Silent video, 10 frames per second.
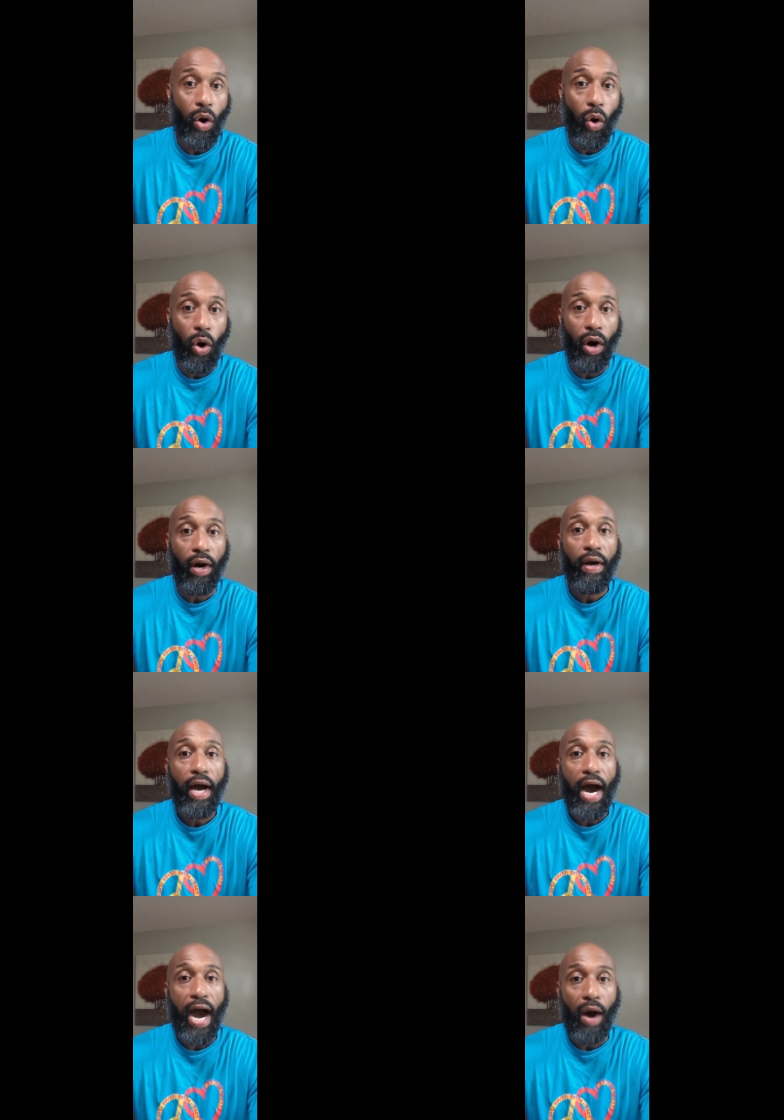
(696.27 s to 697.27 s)
or
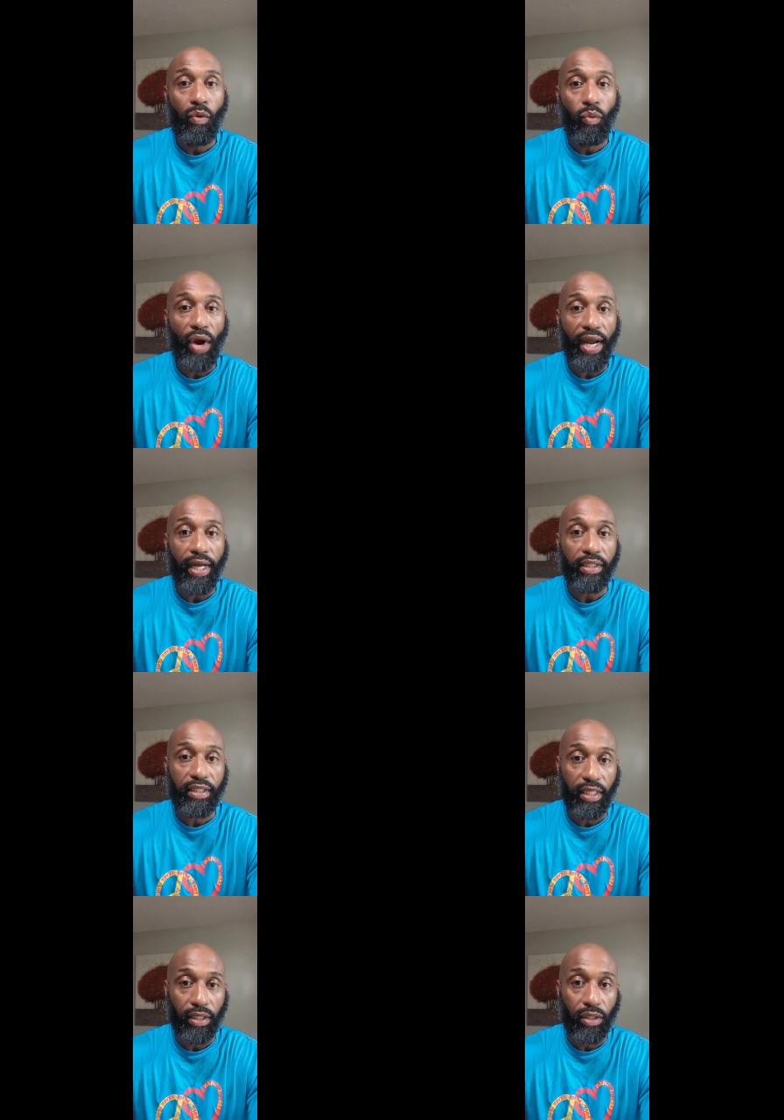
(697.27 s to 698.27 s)
I will wait
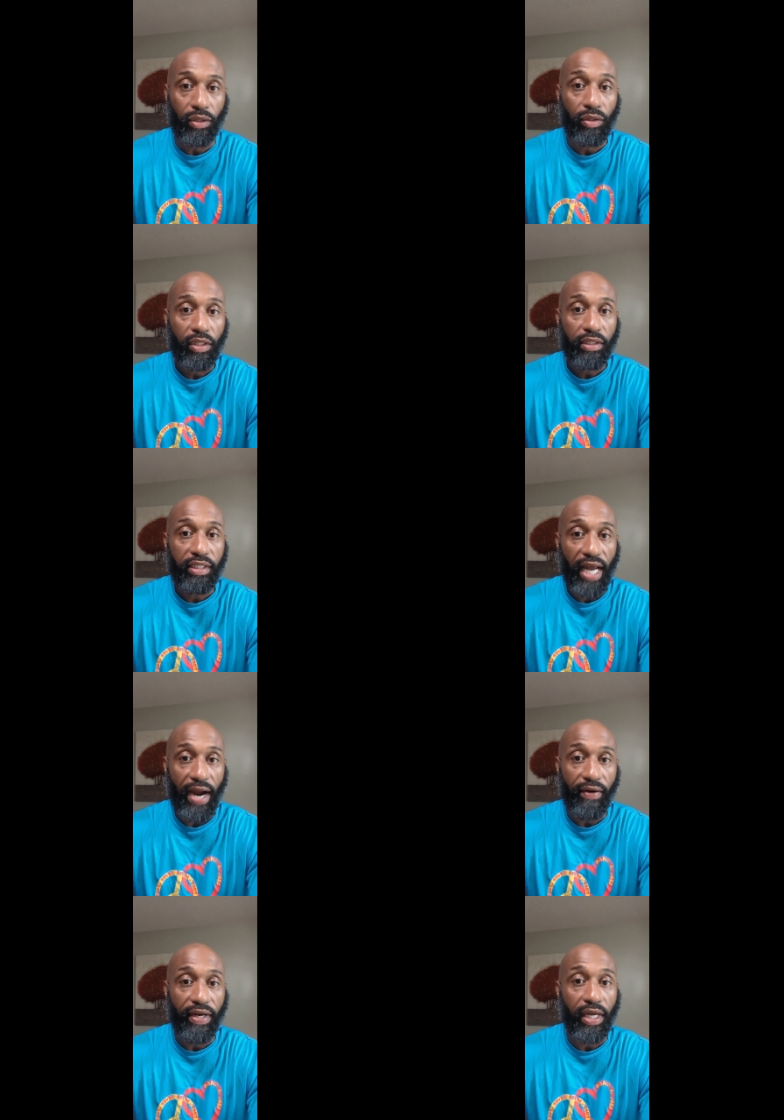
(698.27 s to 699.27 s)
till
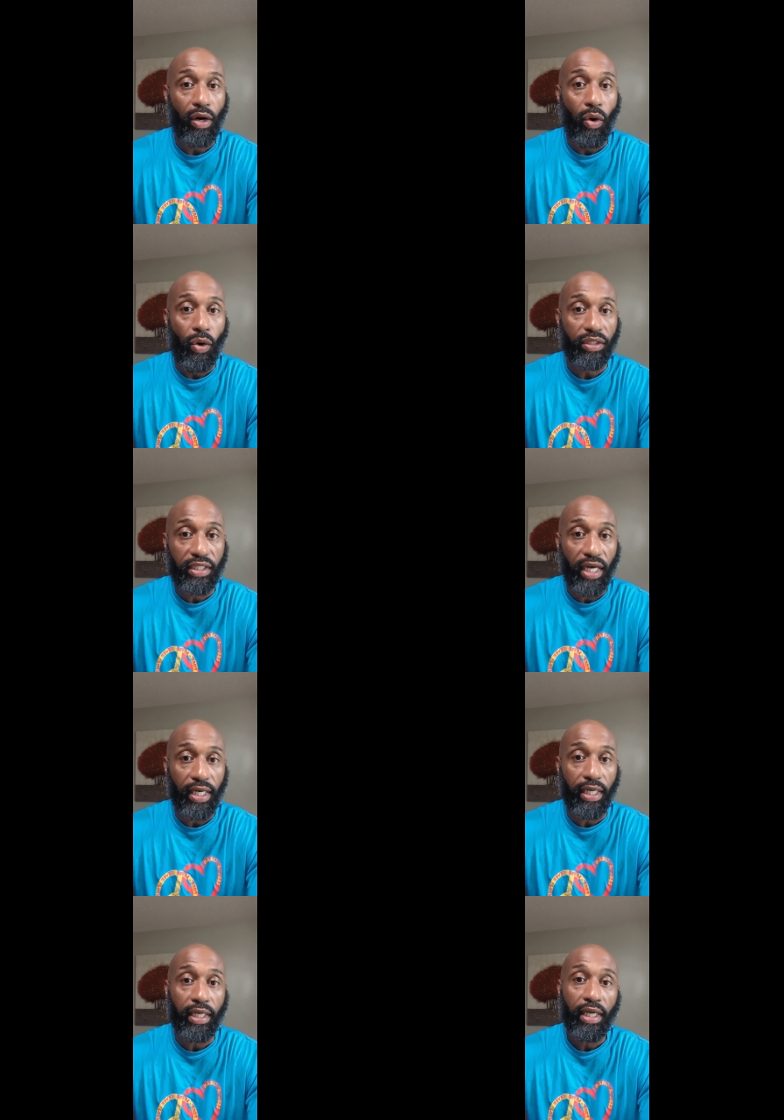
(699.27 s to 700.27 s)
Saturday or
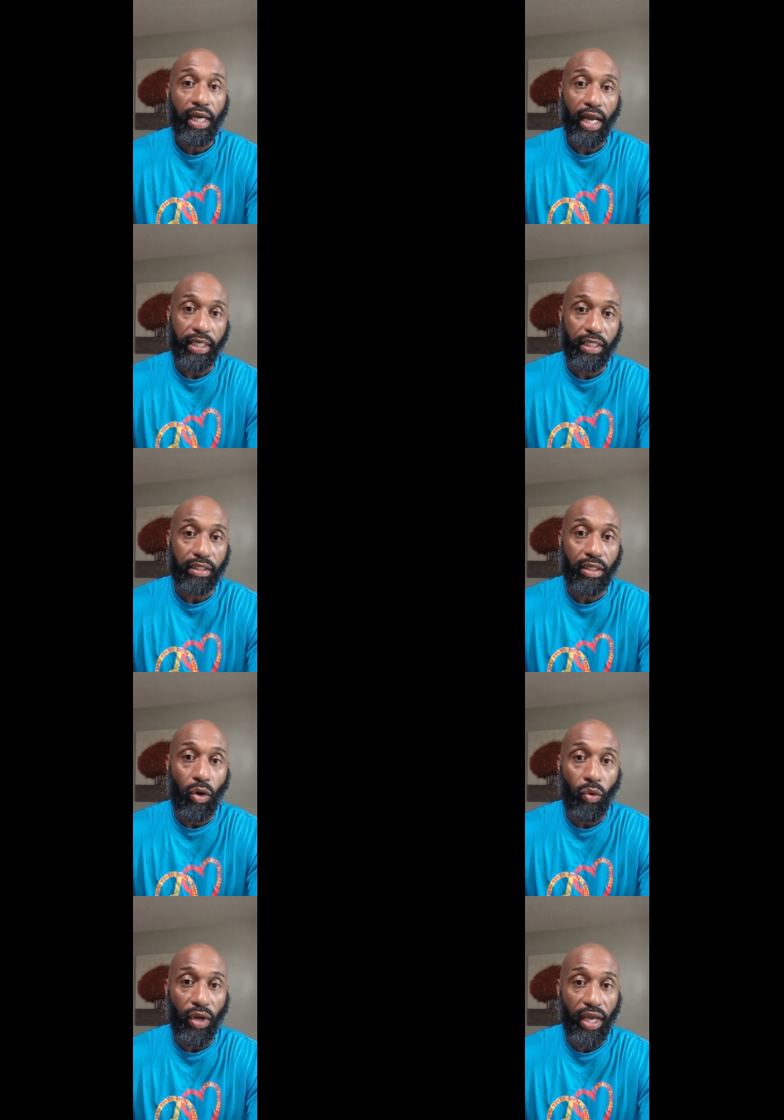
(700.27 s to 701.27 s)
Sunday and just
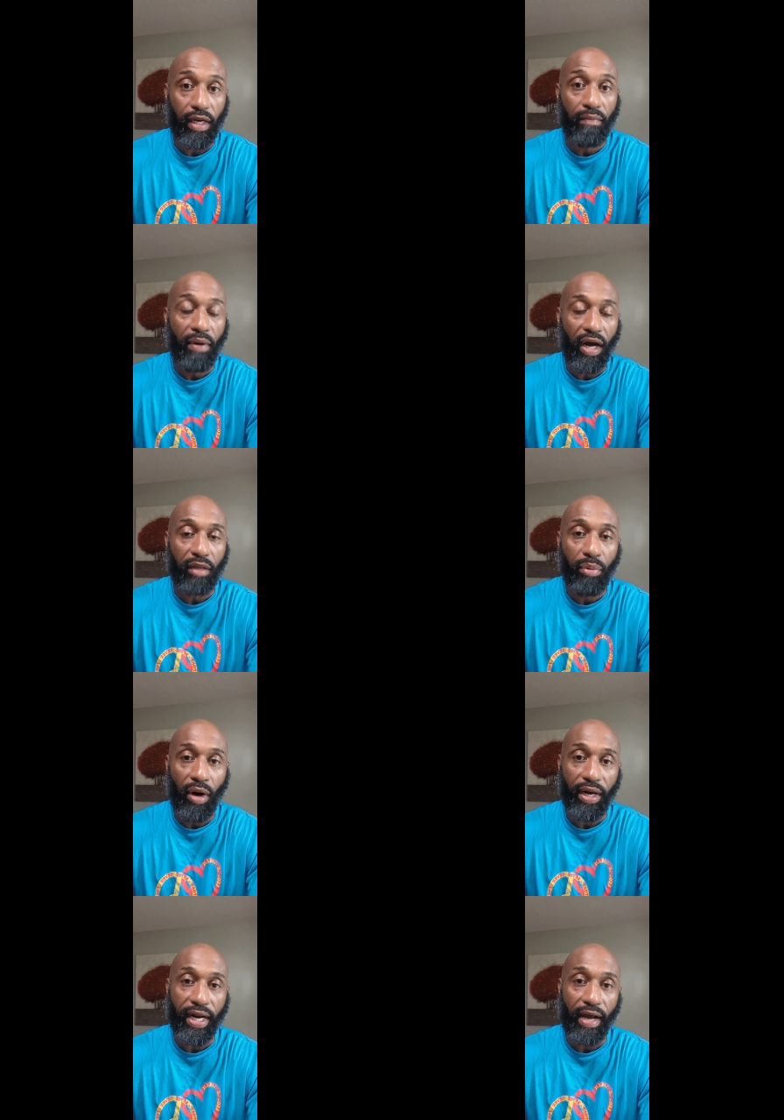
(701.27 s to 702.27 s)
go hit the body
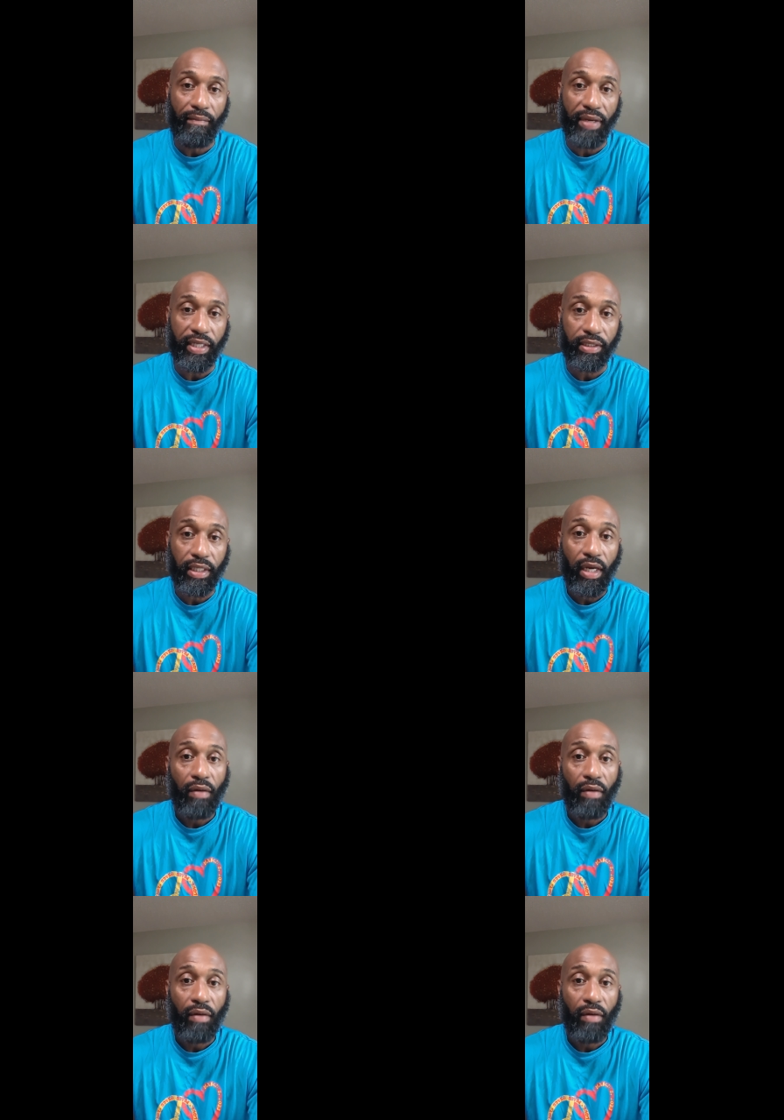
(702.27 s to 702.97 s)
part that I missed.